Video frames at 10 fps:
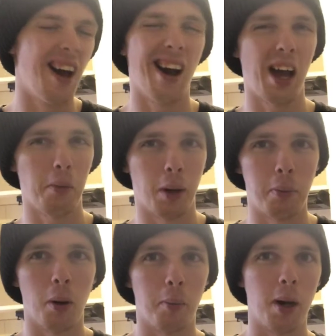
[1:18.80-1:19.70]
I'm going to
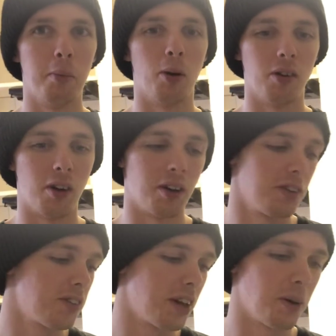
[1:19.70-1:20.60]
put a bit of butter on,
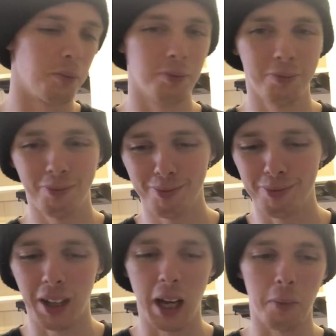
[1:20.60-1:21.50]
so
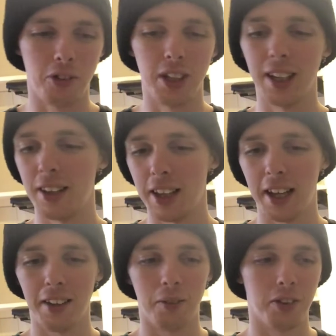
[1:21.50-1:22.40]
I am cheating
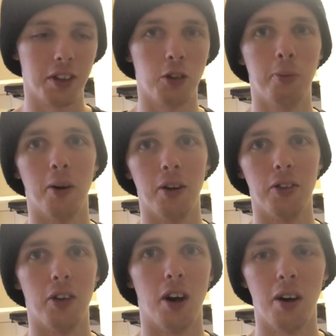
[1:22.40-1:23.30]
there. Obviously, because
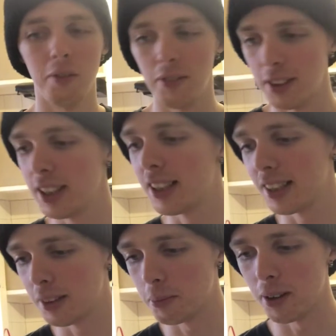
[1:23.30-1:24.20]
butter's not
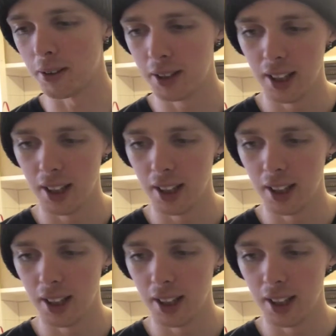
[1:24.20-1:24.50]
vegan, but